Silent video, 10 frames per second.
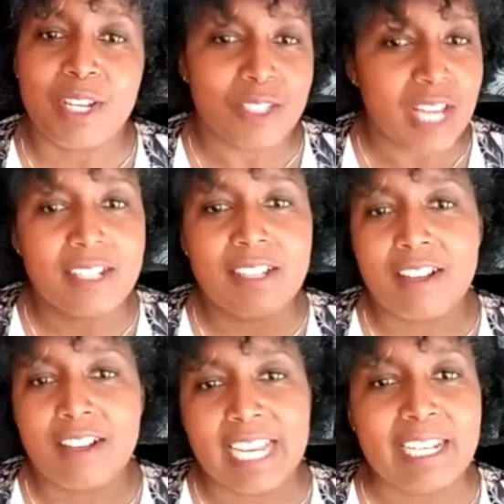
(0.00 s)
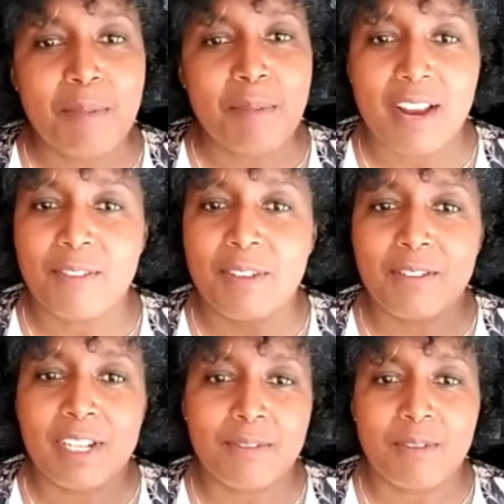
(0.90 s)
He goes, I can talk to anybody from
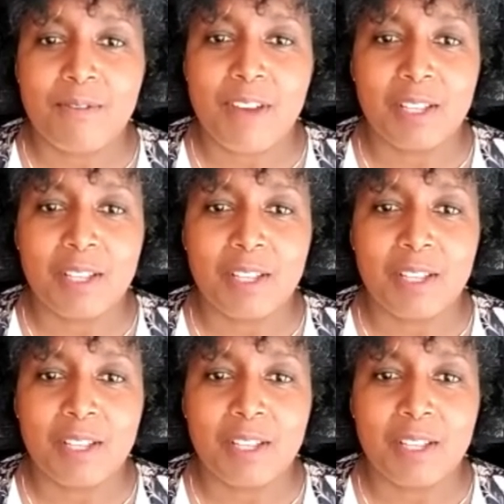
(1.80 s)
every different faith.